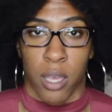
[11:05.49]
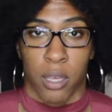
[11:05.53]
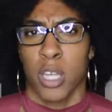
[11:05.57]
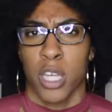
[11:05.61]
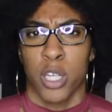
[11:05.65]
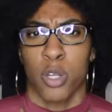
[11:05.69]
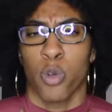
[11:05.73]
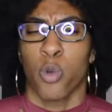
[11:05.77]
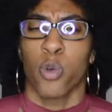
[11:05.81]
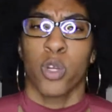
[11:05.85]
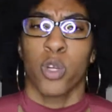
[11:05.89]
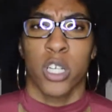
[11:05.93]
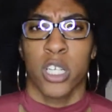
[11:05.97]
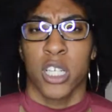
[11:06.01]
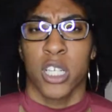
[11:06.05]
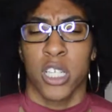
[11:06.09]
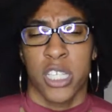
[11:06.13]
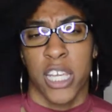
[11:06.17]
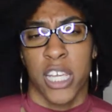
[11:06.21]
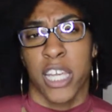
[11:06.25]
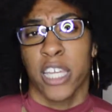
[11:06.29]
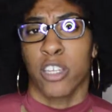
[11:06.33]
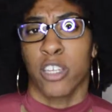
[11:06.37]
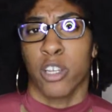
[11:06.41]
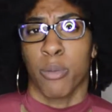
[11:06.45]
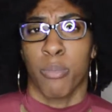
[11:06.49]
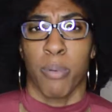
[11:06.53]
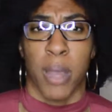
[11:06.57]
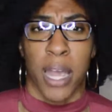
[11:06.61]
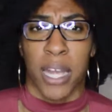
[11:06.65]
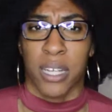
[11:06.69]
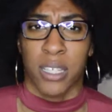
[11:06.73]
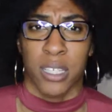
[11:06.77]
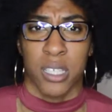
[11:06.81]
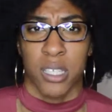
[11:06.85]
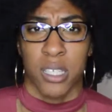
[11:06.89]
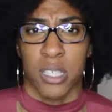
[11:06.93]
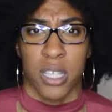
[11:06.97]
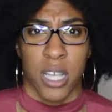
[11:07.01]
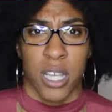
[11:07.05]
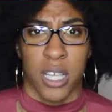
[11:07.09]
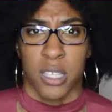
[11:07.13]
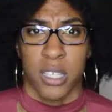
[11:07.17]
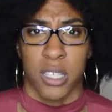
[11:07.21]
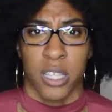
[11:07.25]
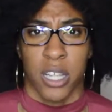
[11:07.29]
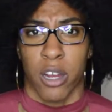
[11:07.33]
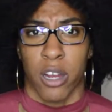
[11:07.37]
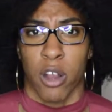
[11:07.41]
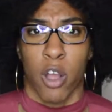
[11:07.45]
In order to take your practice
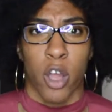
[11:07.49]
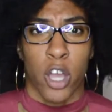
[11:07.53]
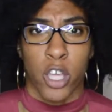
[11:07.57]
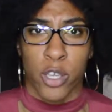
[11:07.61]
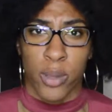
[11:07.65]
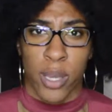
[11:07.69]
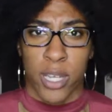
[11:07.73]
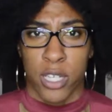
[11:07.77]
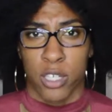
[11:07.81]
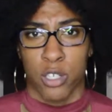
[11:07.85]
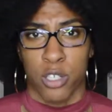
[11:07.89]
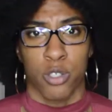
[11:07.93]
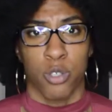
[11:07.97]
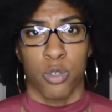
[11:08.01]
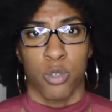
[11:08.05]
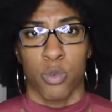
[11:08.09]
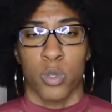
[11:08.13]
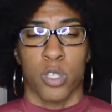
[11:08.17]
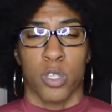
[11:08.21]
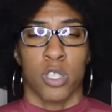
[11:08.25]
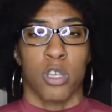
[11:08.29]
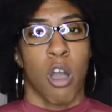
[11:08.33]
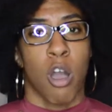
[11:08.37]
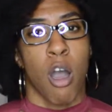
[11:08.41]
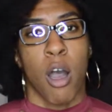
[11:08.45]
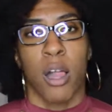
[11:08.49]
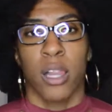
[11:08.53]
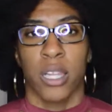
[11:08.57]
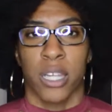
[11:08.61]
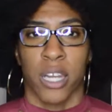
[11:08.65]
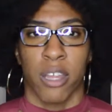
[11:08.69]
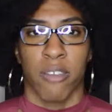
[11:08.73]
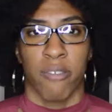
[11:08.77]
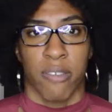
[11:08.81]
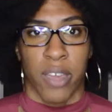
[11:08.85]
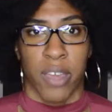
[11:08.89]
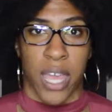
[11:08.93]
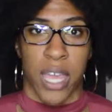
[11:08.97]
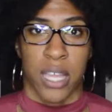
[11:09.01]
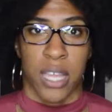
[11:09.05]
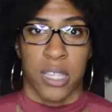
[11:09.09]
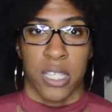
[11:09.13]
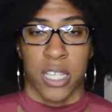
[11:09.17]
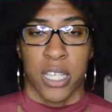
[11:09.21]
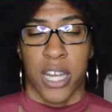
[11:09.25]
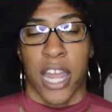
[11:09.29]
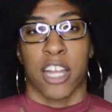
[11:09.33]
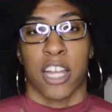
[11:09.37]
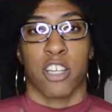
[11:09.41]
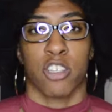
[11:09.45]
test there, all you had to do was call in advance
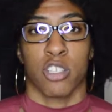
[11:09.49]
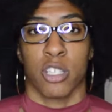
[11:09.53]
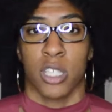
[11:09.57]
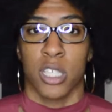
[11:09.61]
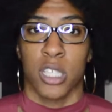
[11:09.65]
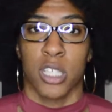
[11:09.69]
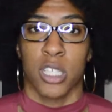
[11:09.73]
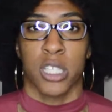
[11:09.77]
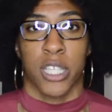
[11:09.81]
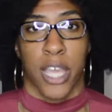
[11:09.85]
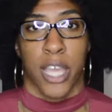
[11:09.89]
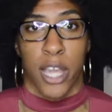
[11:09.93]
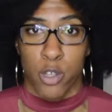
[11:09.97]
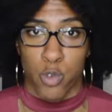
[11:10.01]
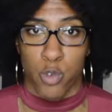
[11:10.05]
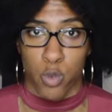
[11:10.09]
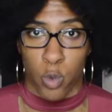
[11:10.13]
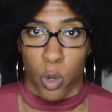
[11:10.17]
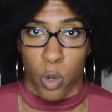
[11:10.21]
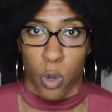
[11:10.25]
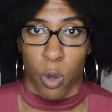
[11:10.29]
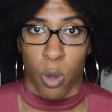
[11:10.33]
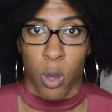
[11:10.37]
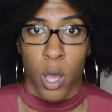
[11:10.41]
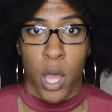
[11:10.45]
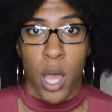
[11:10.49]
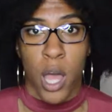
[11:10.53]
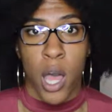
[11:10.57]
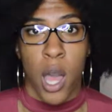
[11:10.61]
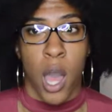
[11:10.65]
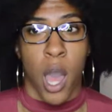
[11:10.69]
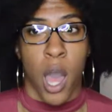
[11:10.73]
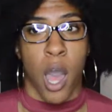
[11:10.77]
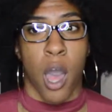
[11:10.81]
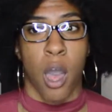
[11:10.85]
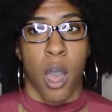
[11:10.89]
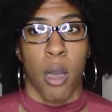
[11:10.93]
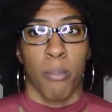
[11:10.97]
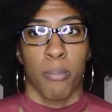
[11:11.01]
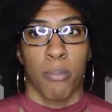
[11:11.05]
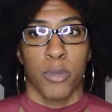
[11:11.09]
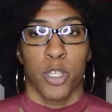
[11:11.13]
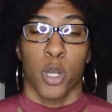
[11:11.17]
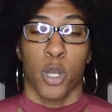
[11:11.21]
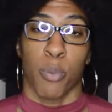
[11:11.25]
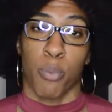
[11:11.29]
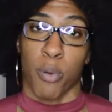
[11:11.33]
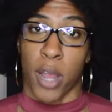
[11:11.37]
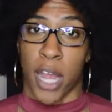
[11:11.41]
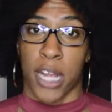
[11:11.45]
and actually schedule
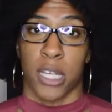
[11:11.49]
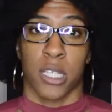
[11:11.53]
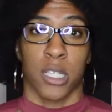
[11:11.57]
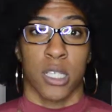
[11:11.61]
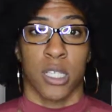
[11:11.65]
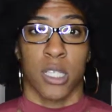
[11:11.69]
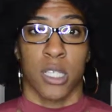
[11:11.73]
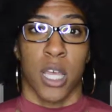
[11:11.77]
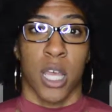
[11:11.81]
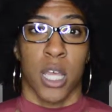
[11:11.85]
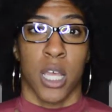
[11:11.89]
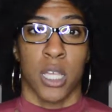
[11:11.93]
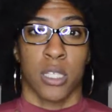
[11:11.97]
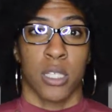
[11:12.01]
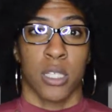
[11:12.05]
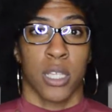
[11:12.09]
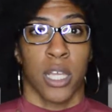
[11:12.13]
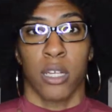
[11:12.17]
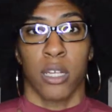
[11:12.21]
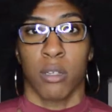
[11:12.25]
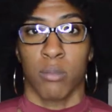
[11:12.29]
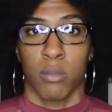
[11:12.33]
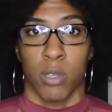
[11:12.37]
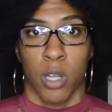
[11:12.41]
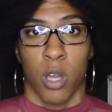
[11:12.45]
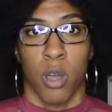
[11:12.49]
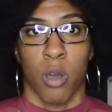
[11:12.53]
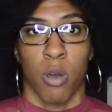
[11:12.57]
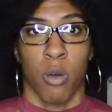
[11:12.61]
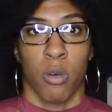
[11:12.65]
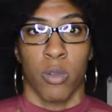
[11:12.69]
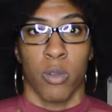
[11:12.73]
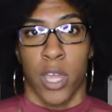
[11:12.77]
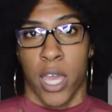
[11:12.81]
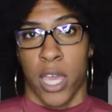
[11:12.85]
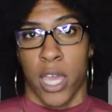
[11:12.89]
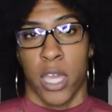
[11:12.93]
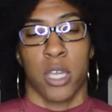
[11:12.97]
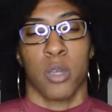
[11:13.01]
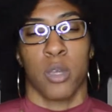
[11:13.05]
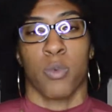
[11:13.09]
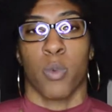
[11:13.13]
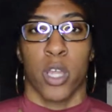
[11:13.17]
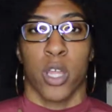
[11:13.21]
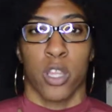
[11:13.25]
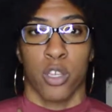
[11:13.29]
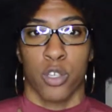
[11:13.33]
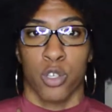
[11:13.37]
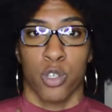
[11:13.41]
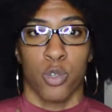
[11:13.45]
your practice test. Let them know that
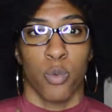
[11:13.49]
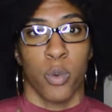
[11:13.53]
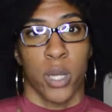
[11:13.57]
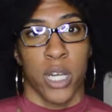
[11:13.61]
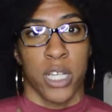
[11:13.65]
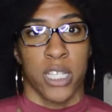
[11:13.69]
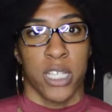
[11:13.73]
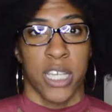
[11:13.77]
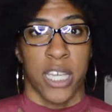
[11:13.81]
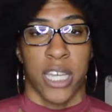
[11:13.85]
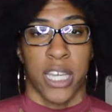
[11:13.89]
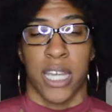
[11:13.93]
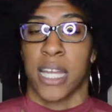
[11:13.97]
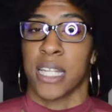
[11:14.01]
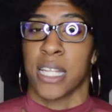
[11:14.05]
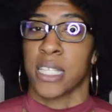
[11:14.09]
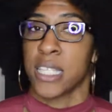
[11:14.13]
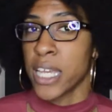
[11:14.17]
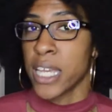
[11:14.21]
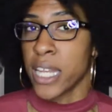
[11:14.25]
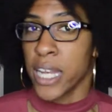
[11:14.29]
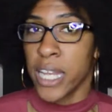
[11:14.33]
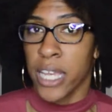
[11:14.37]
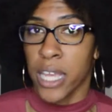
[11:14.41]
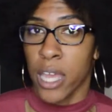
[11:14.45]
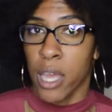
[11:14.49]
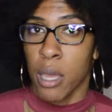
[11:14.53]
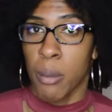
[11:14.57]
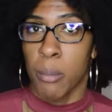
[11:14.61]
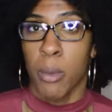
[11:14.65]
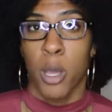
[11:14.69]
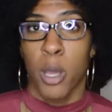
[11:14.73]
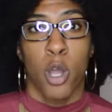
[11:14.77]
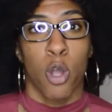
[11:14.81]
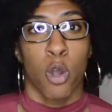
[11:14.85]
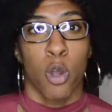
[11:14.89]
whether you want to take it at 10 a.m.